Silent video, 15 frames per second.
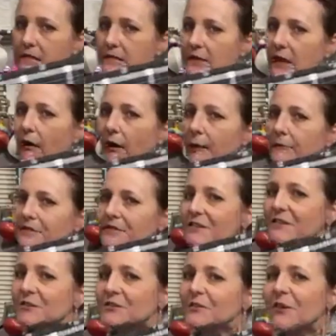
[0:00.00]
so I'm
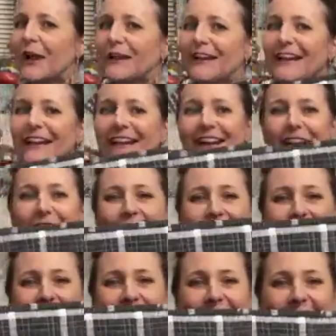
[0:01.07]
just trying to get it all
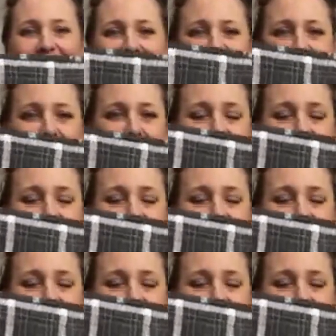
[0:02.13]
figured out here,